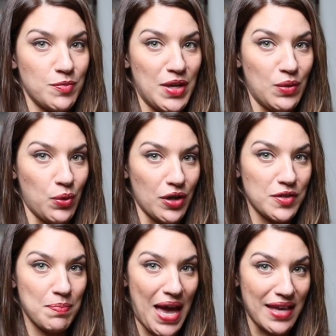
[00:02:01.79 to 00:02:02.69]
speed
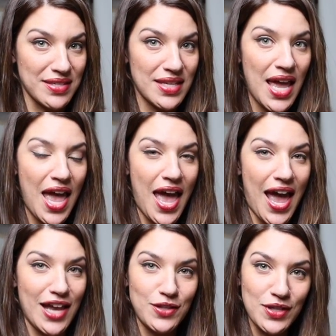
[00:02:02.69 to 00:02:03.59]
works best.
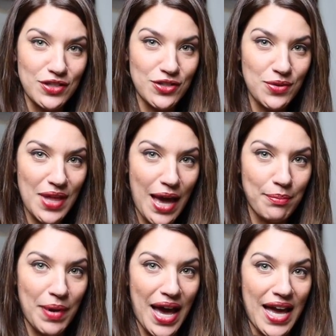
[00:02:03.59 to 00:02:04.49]
And you can do
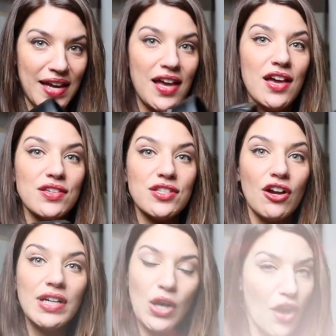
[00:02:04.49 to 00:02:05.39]
that by starting